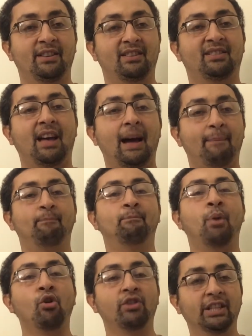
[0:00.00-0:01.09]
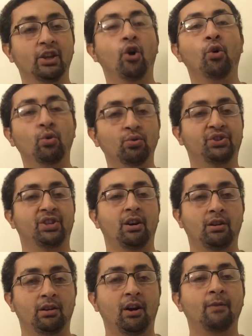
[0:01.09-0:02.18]
Stop poking holes
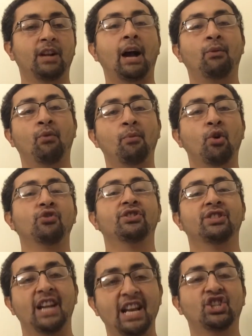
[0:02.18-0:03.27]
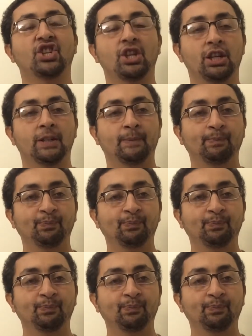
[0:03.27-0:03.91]
on our mother nature